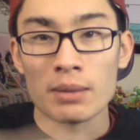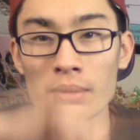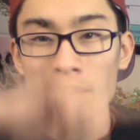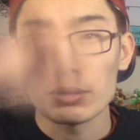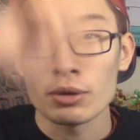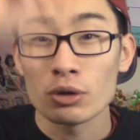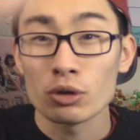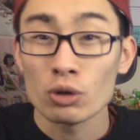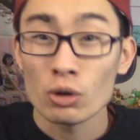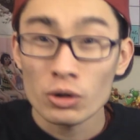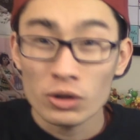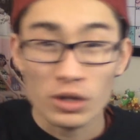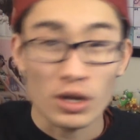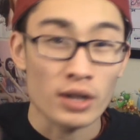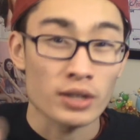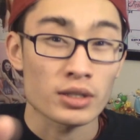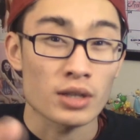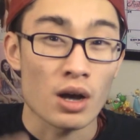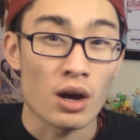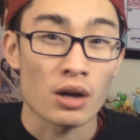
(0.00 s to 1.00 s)
Let me know your
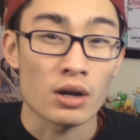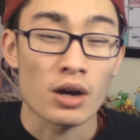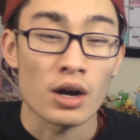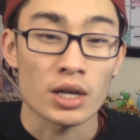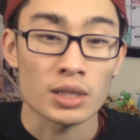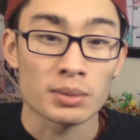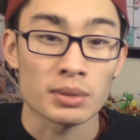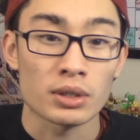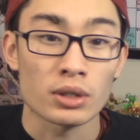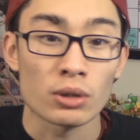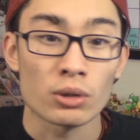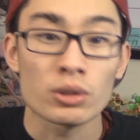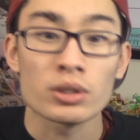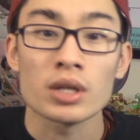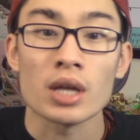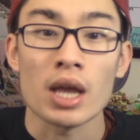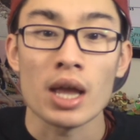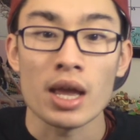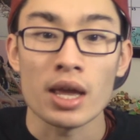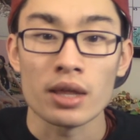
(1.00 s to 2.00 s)
thoughts on Cosmic Girls
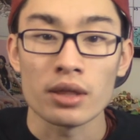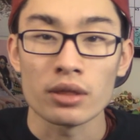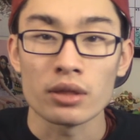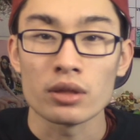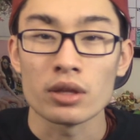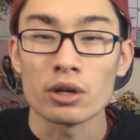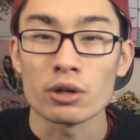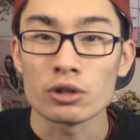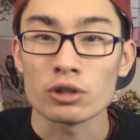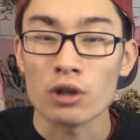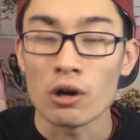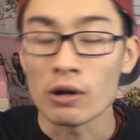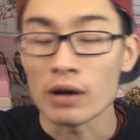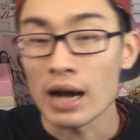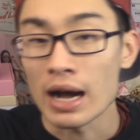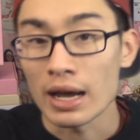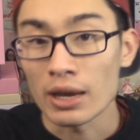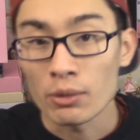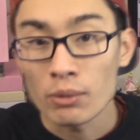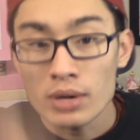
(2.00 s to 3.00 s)
and their song,
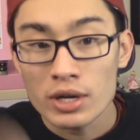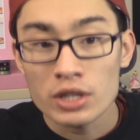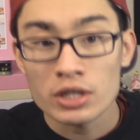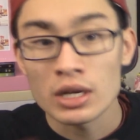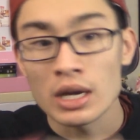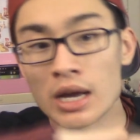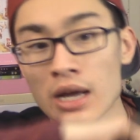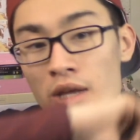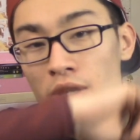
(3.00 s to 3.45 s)
I Wish.